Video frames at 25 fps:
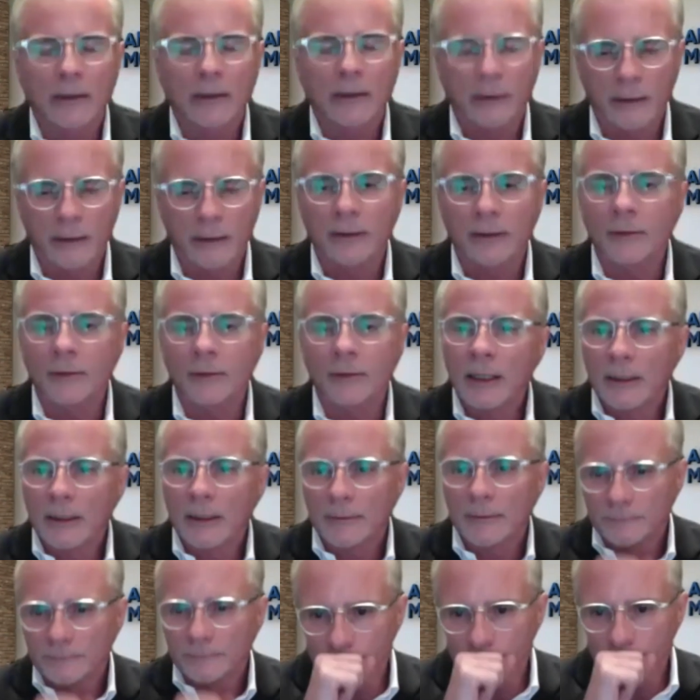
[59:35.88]
good.
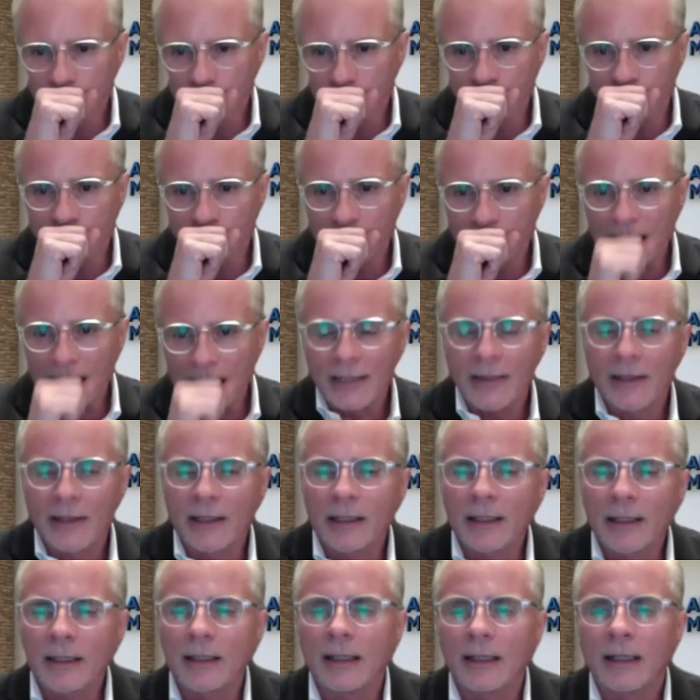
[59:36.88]
I
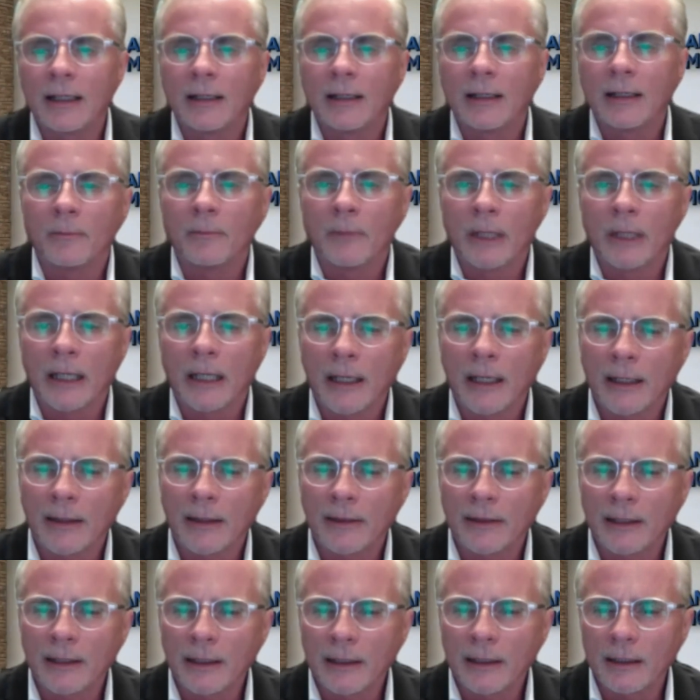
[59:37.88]
think
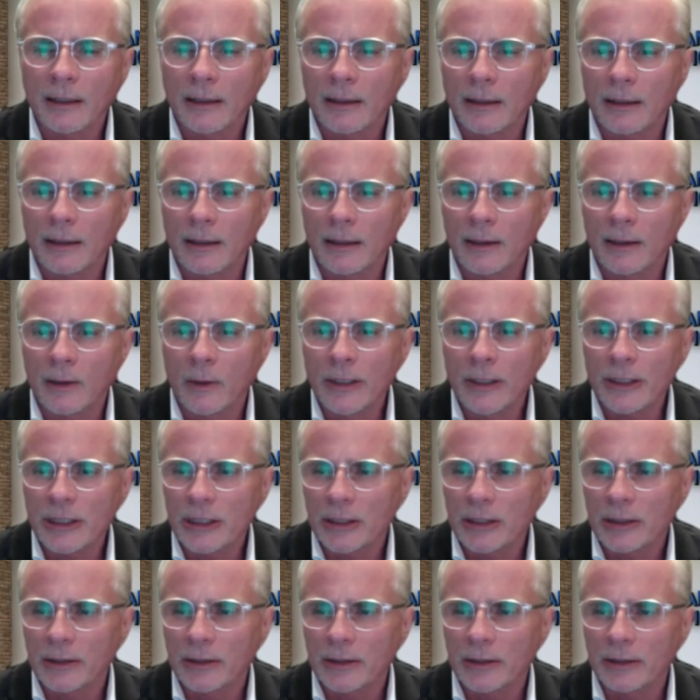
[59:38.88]
a
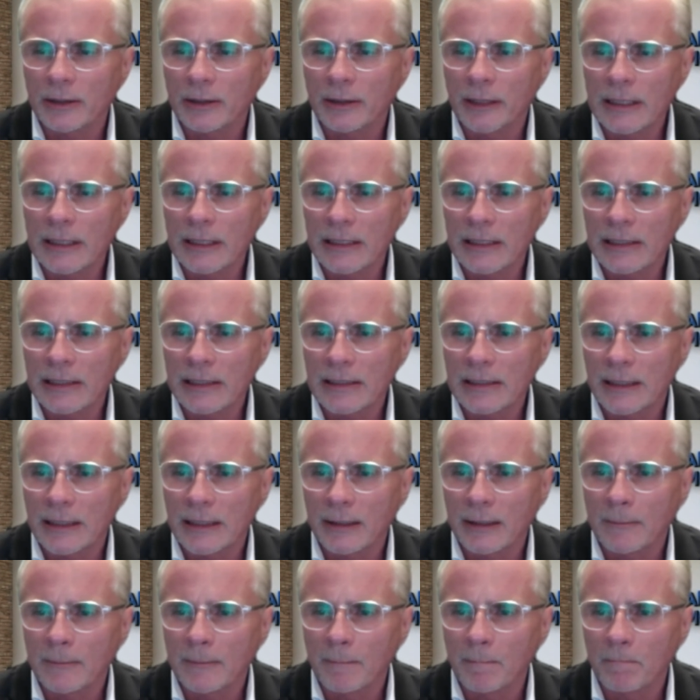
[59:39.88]
question. This is
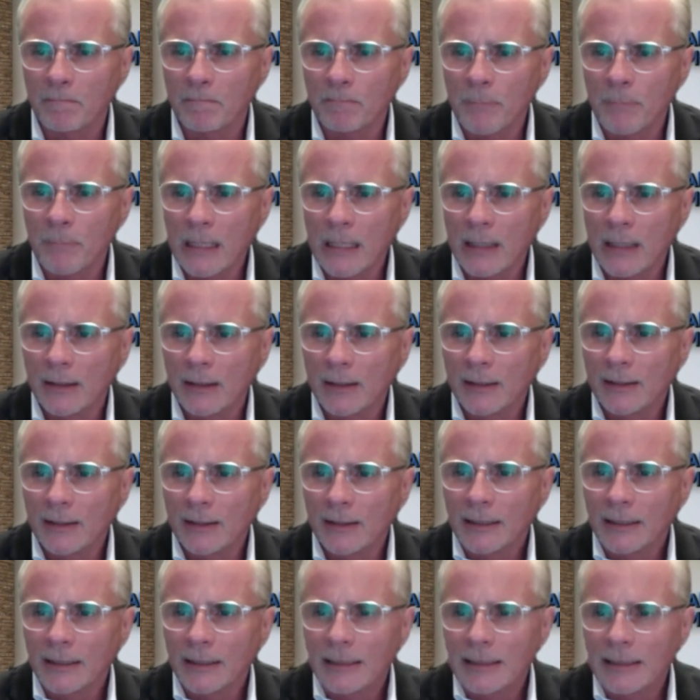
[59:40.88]

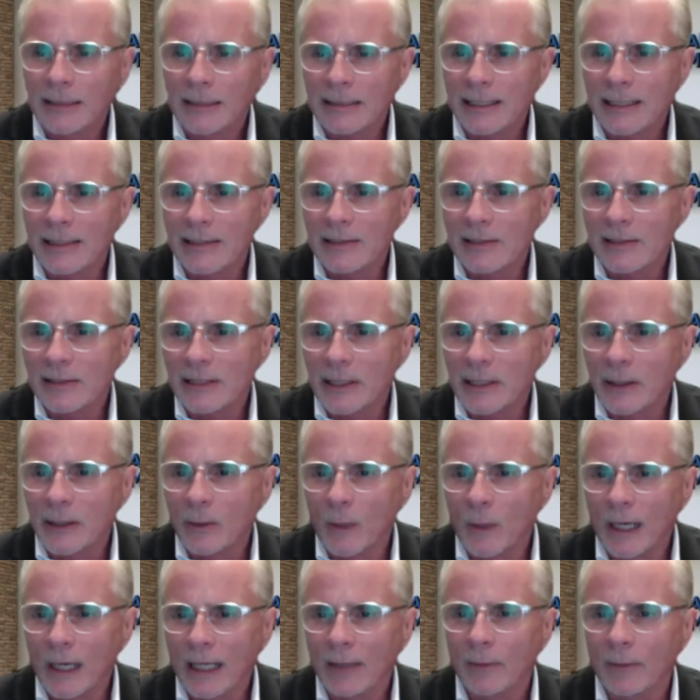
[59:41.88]
it says,
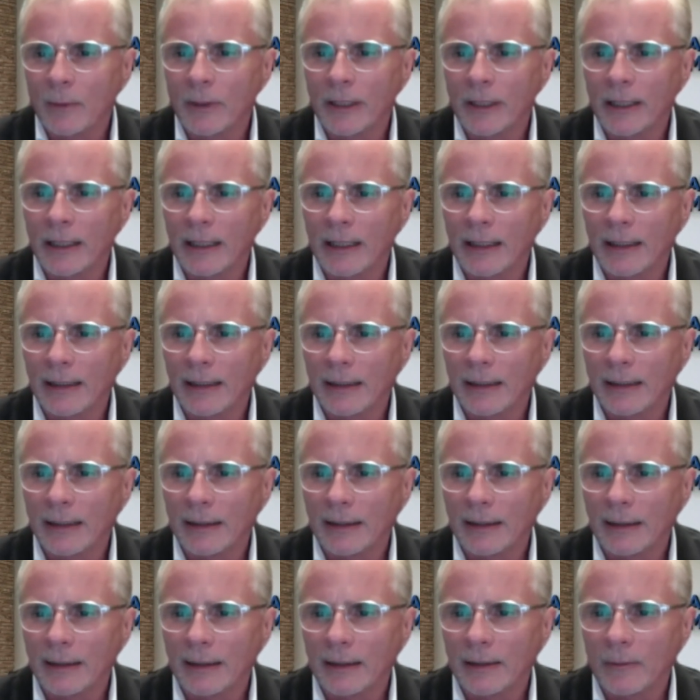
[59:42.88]
why would
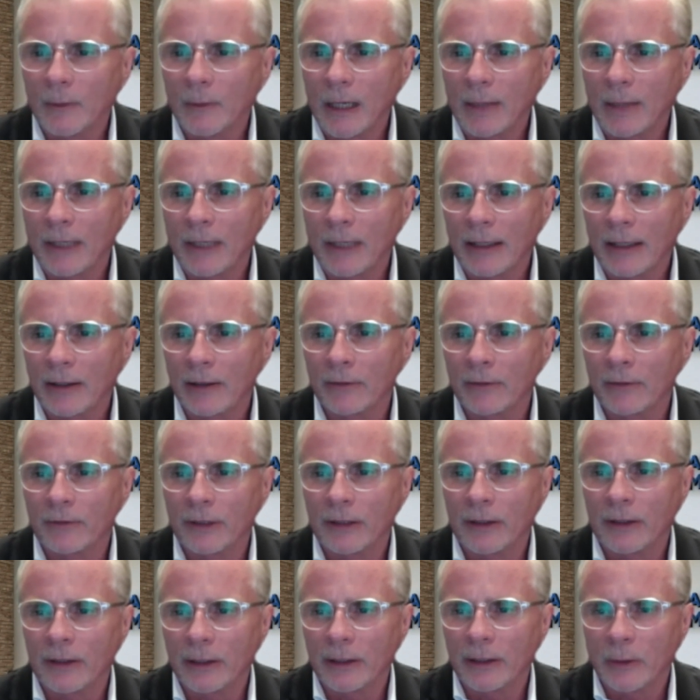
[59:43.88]
I go
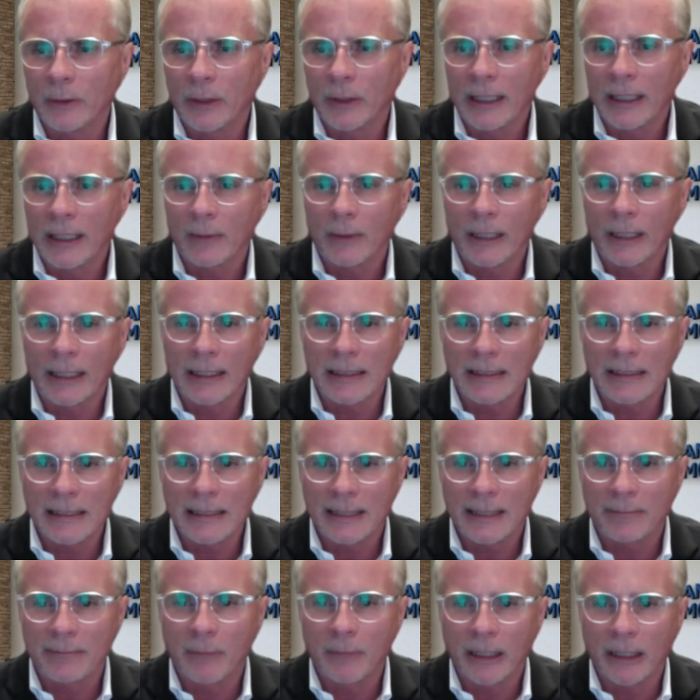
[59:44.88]
via the UK when I can
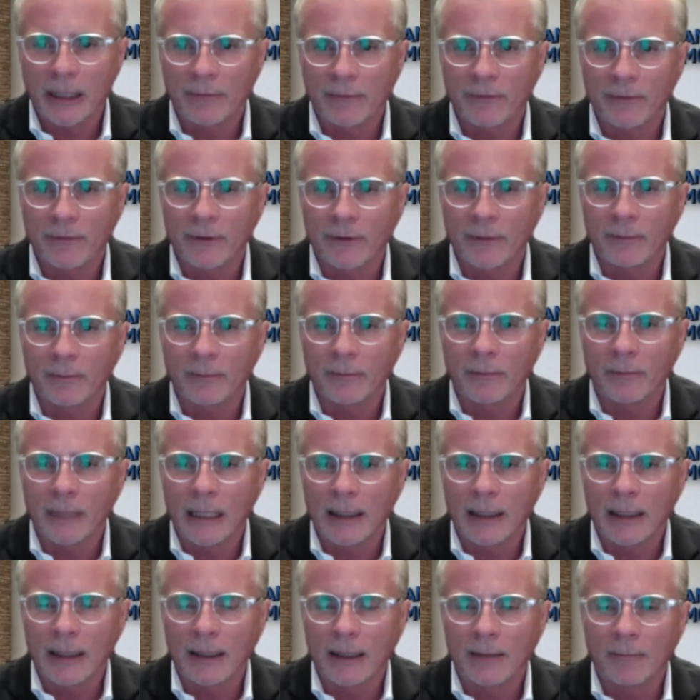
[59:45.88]
send money from
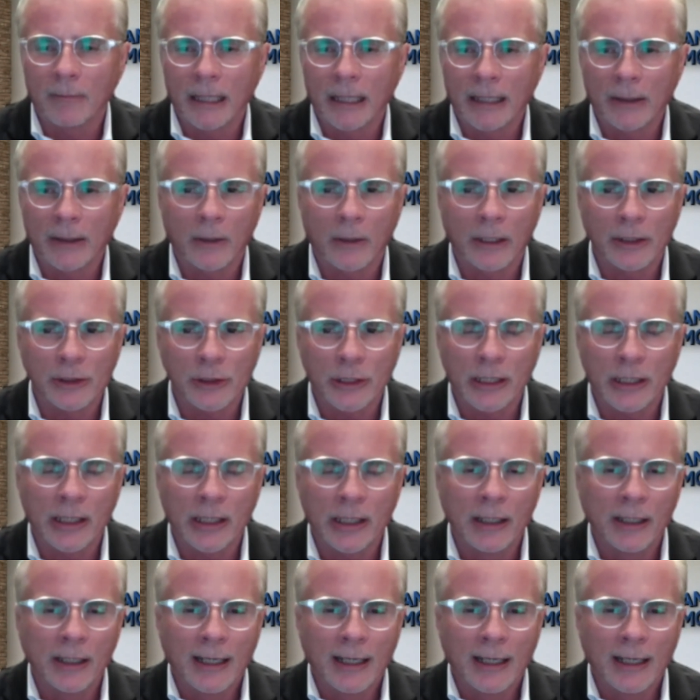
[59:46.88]
my own country?